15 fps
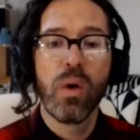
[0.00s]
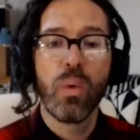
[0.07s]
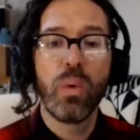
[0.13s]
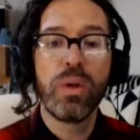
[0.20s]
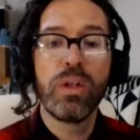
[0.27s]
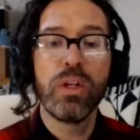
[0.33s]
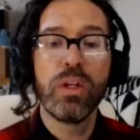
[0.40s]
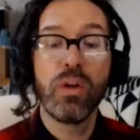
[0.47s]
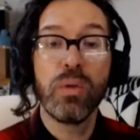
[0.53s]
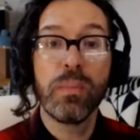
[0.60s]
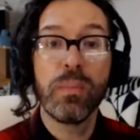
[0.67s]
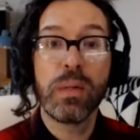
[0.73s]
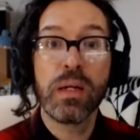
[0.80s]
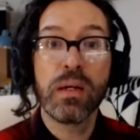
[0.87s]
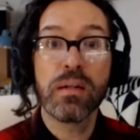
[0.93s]
with the
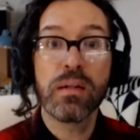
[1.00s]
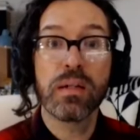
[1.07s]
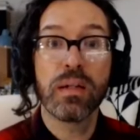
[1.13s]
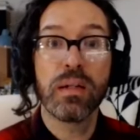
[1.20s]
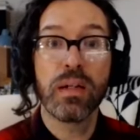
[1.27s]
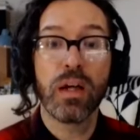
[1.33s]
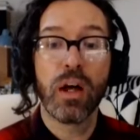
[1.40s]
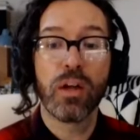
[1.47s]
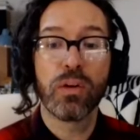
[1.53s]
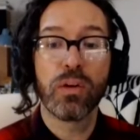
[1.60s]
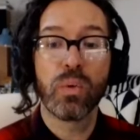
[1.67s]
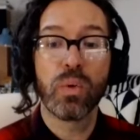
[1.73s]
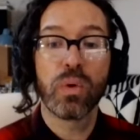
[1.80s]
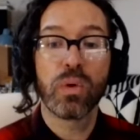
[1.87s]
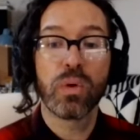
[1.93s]
numinous and the
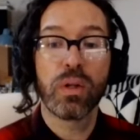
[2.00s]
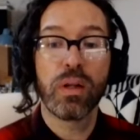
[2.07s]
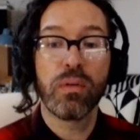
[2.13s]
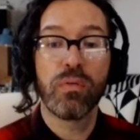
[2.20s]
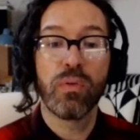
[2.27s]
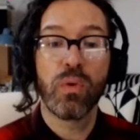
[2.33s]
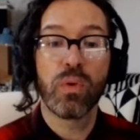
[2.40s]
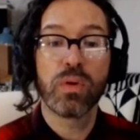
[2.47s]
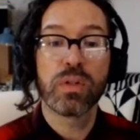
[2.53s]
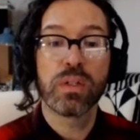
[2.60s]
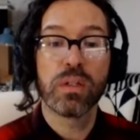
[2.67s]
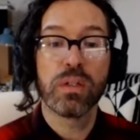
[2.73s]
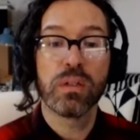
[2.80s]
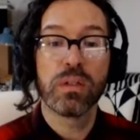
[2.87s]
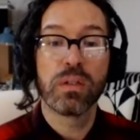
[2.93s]
otherworldly
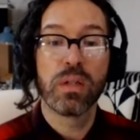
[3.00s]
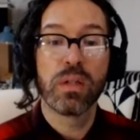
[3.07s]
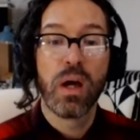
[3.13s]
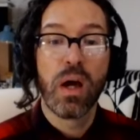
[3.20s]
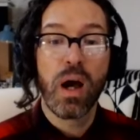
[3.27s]
forces,